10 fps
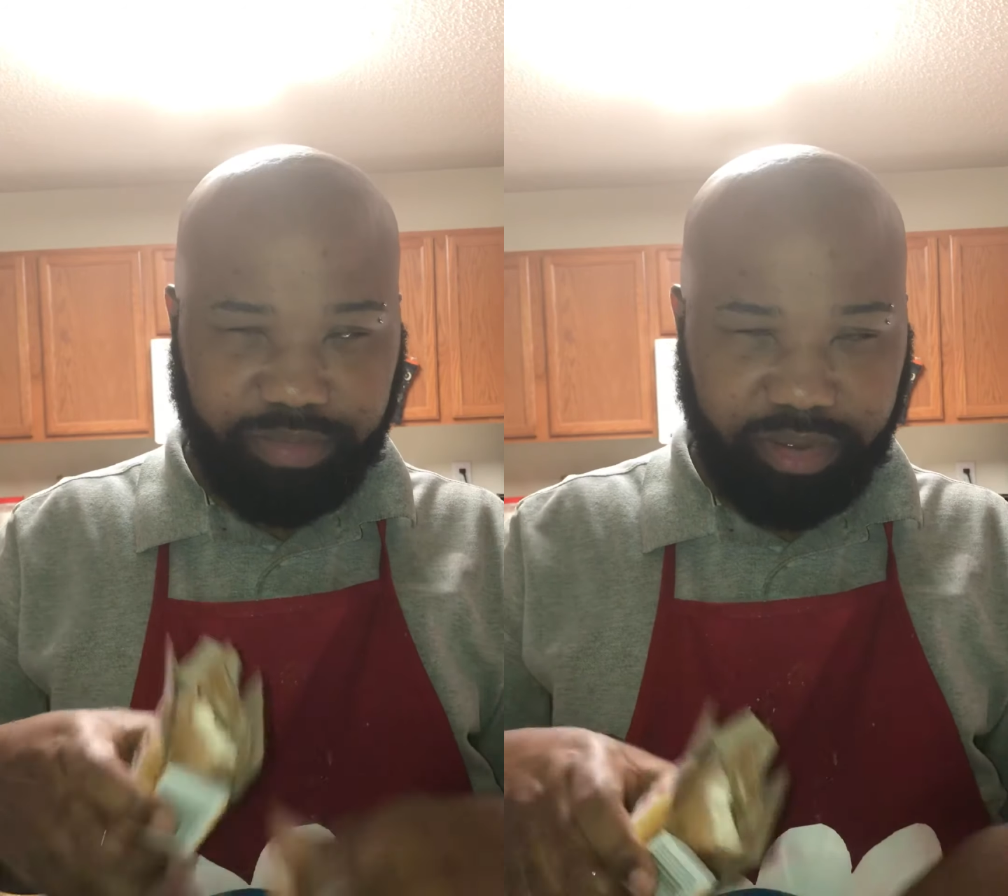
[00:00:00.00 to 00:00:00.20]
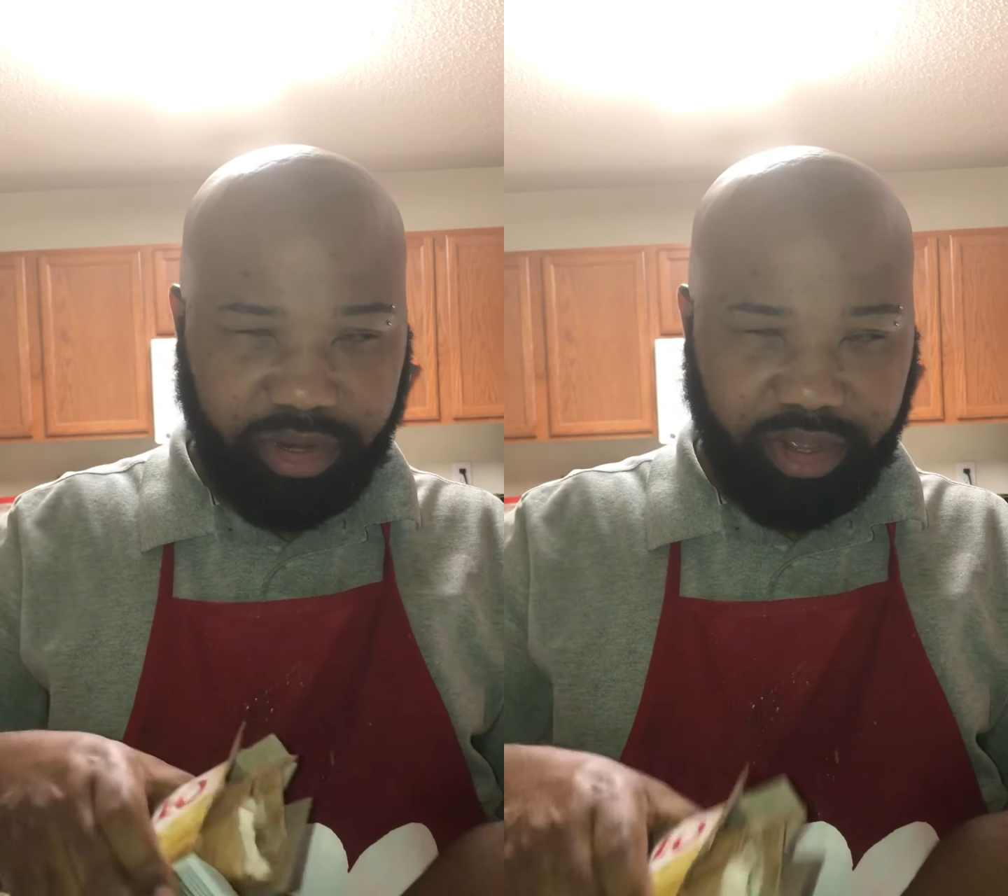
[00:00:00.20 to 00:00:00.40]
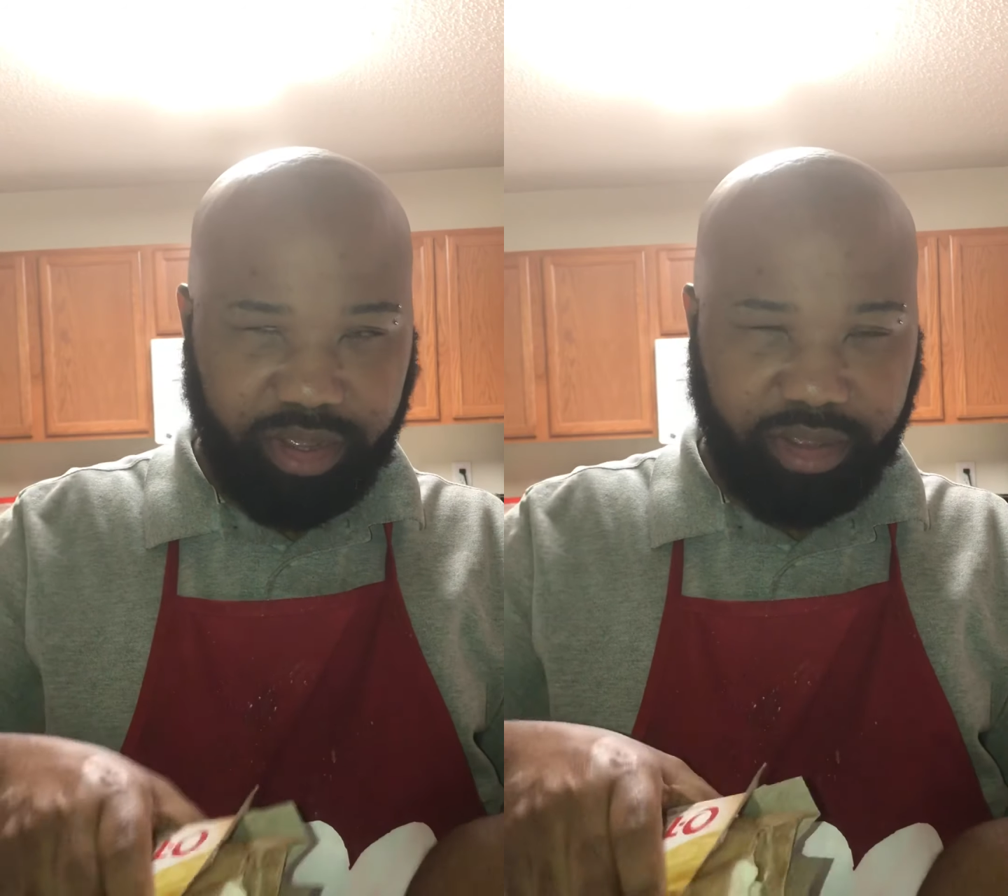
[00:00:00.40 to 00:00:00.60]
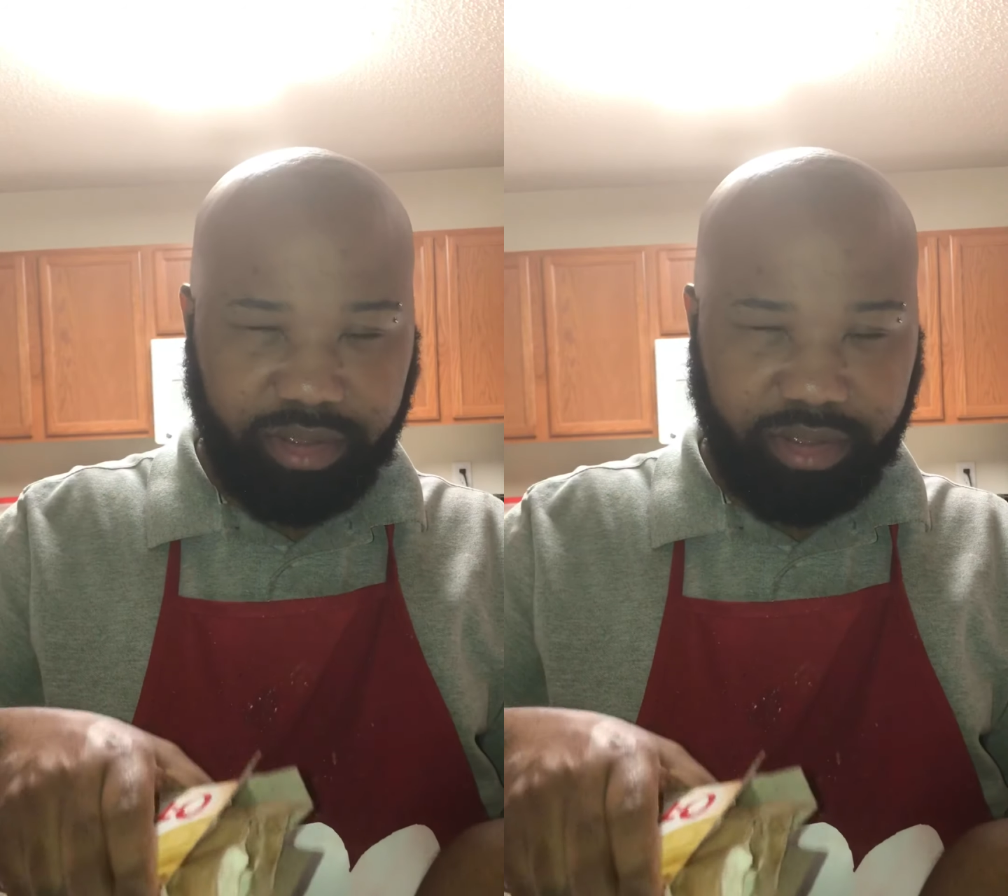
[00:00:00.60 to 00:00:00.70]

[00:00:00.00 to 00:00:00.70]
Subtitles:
pudding.